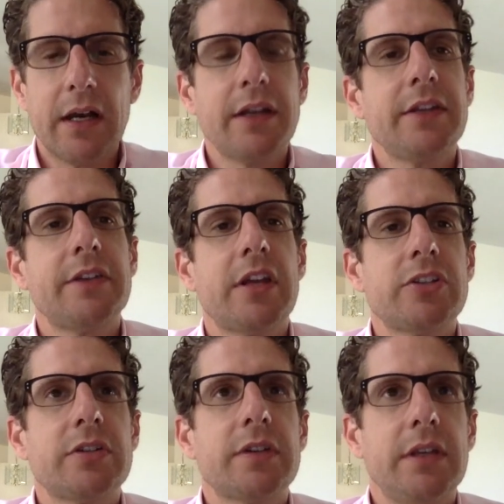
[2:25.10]

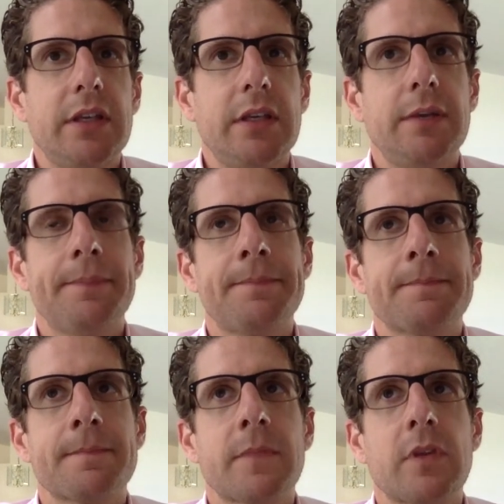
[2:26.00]
unintentionally
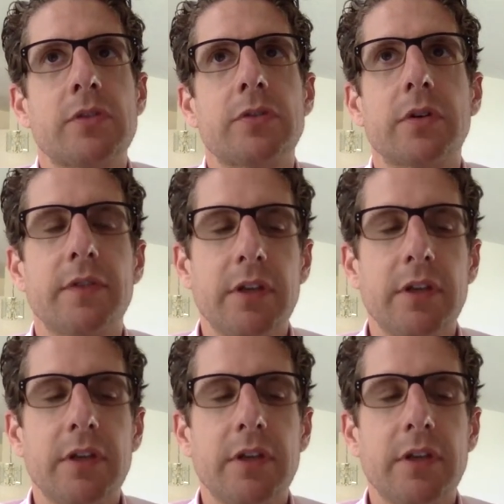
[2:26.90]
sort of